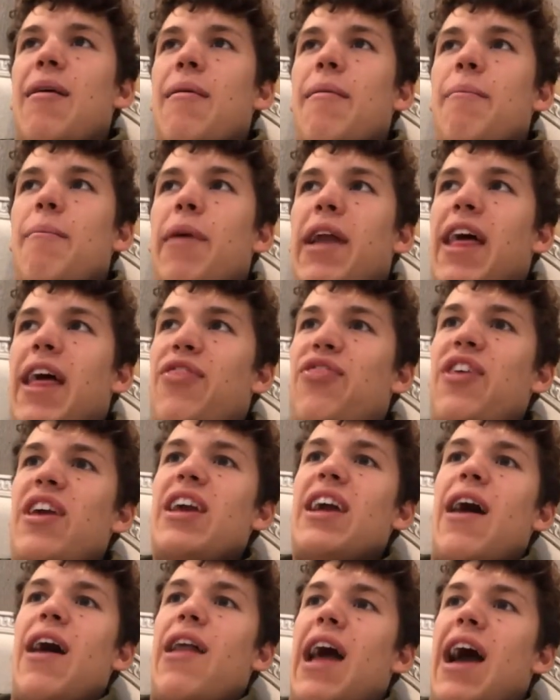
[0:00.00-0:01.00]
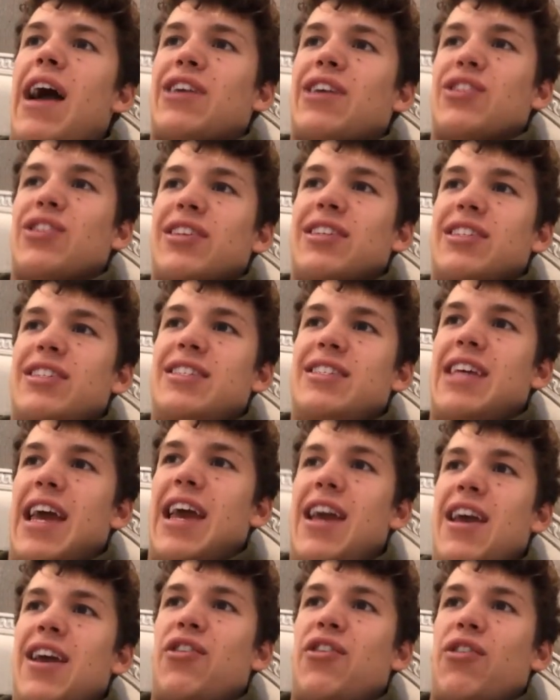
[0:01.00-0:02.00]
But I think I would actually
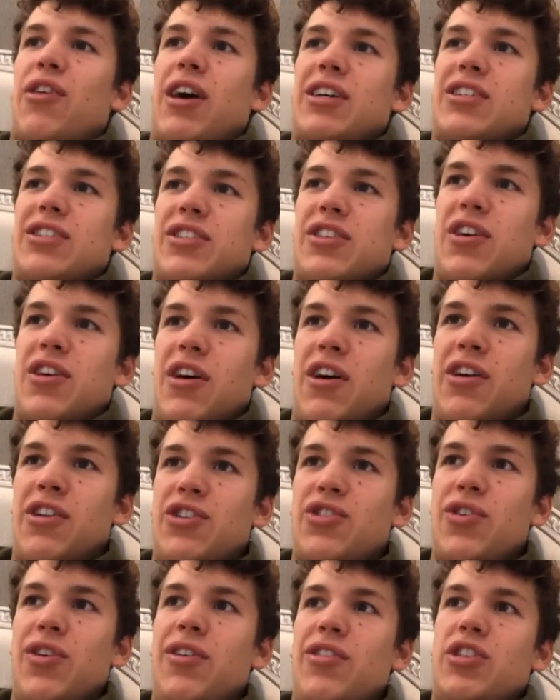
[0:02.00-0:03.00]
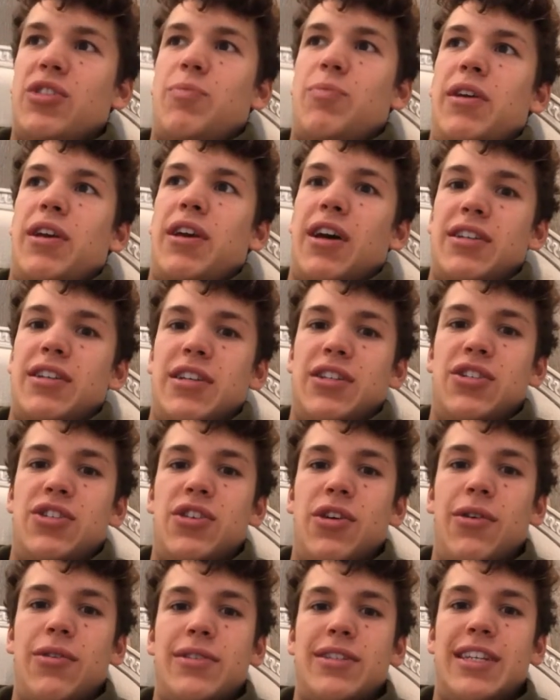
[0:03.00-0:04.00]
say cross country just because it's
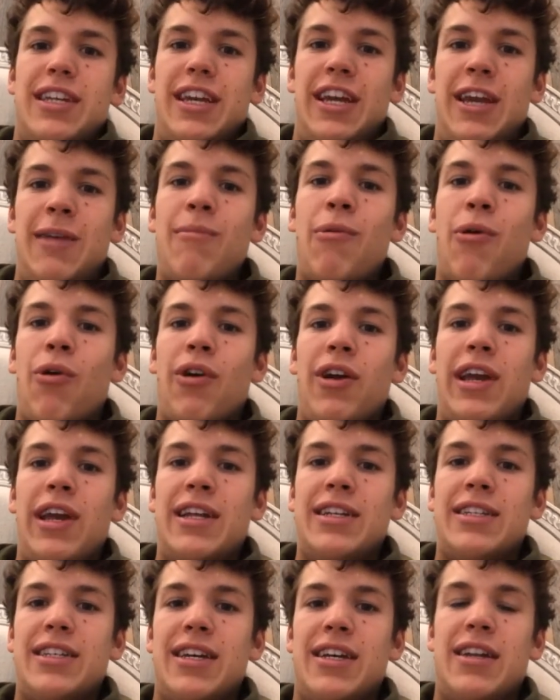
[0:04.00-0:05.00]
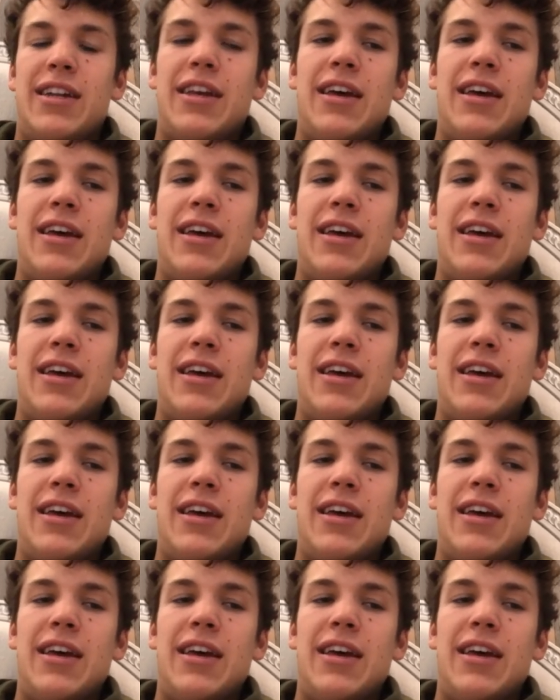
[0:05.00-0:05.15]
so team oriented.